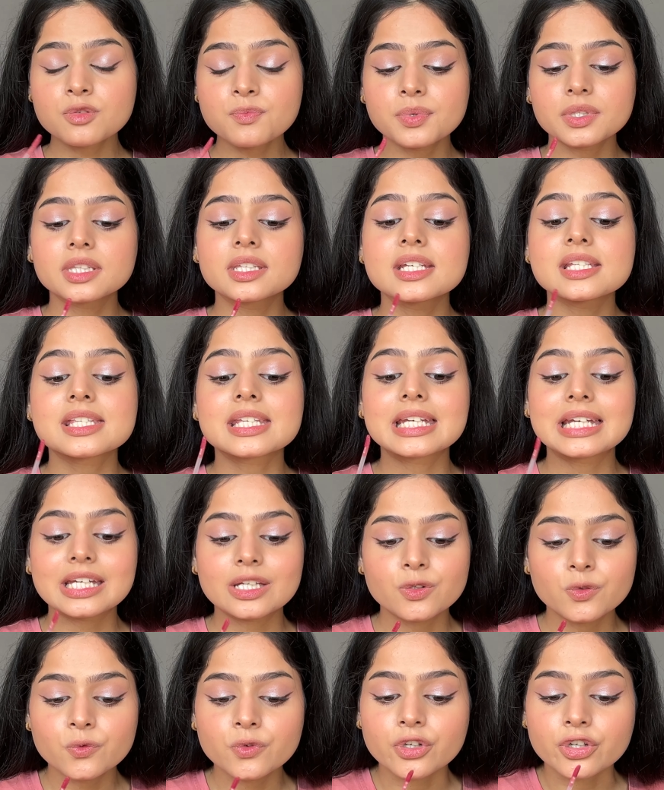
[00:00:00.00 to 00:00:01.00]
put this
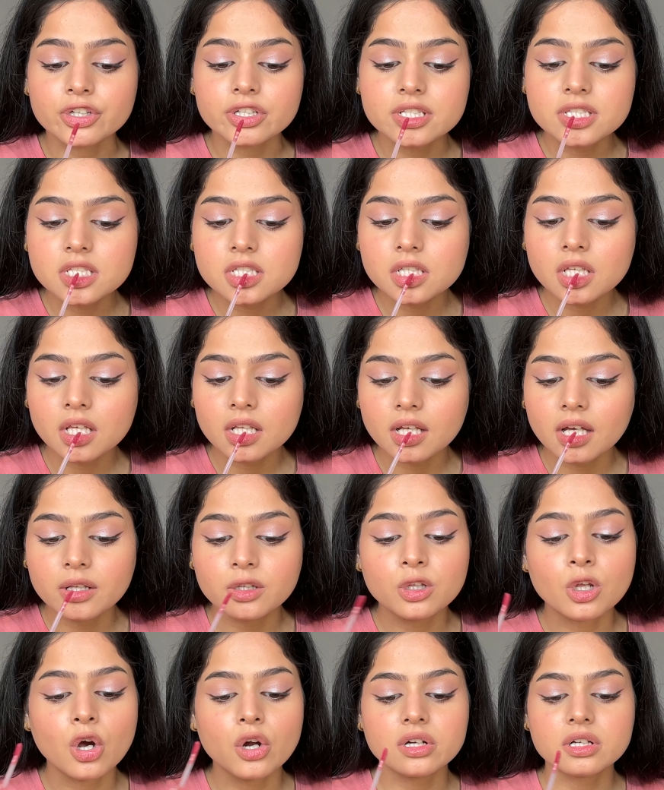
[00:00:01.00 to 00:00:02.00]
inwards
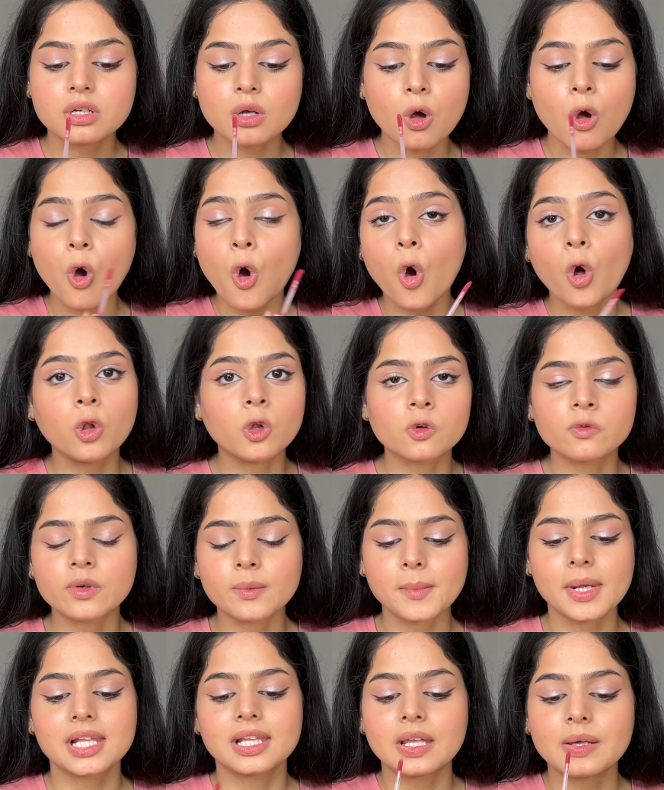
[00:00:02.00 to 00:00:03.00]
and not all over
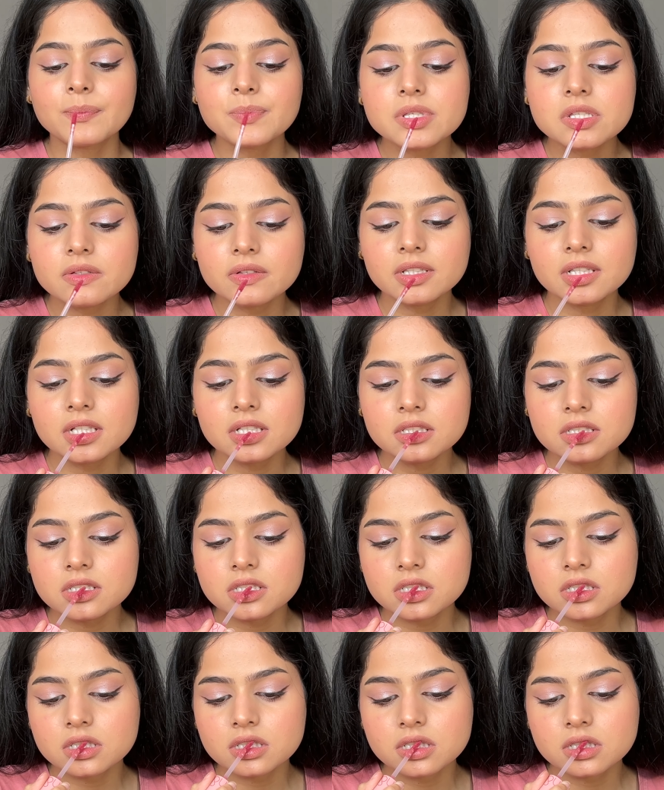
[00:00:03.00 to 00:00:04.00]
my lips. So this
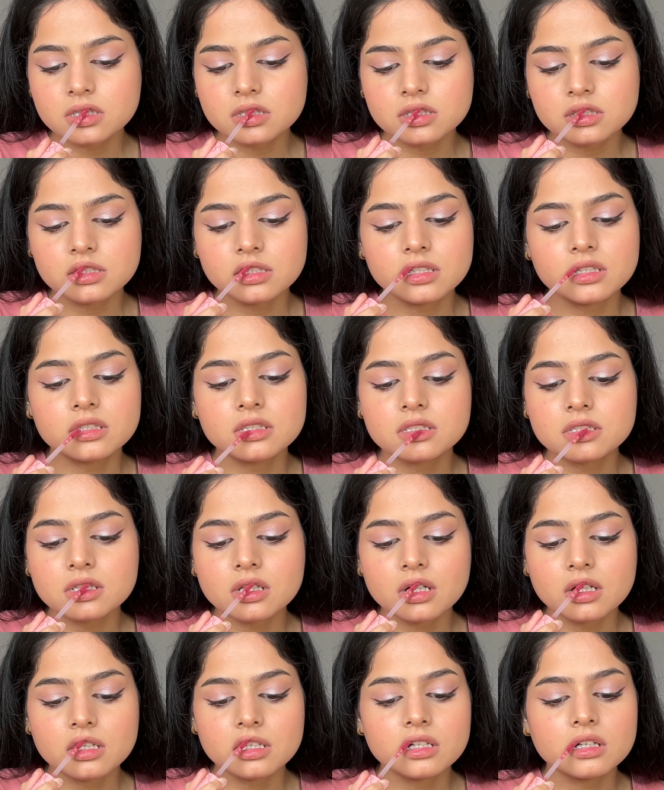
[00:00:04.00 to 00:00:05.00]
just
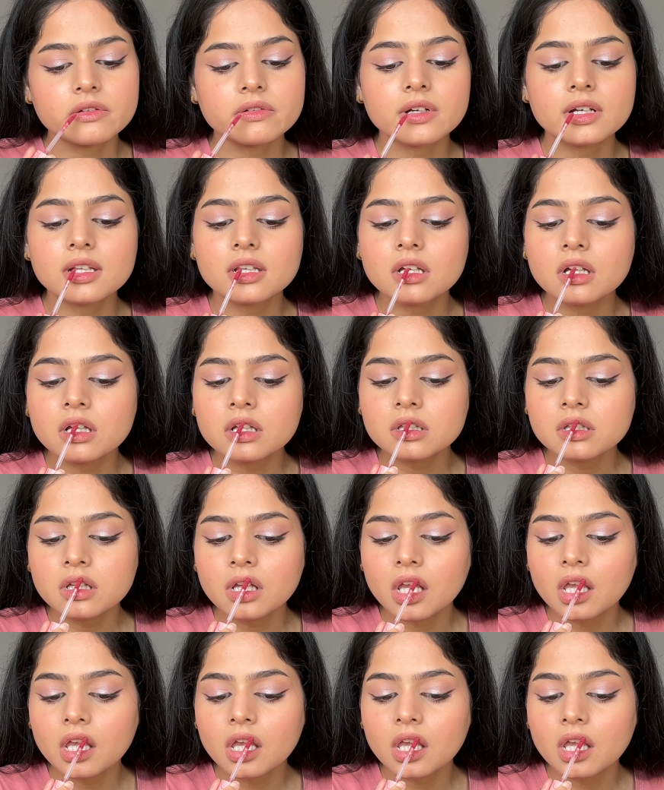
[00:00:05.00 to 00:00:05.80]
inside of the lips,